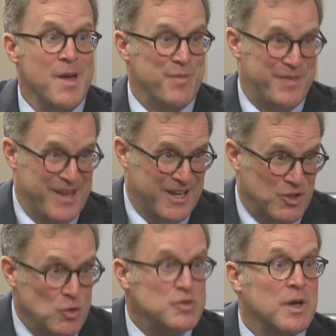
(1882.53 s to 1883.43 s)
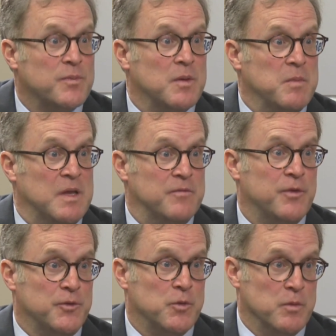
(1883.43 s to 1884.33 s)
but they can do something
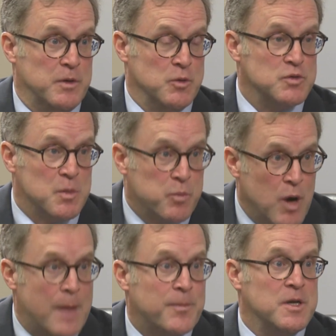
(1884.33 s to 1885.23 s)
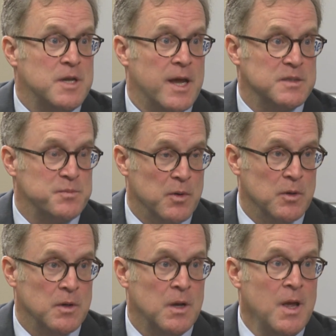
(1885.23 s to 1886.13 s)
meaningful to reduce the property tax
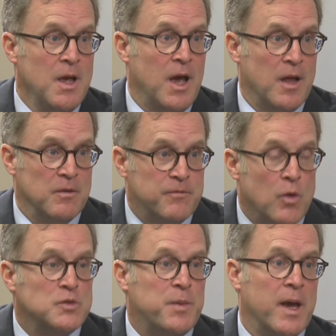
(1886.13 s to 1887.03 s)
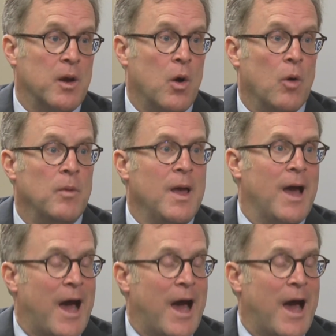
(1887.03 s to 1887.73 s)
burden on the folks back home,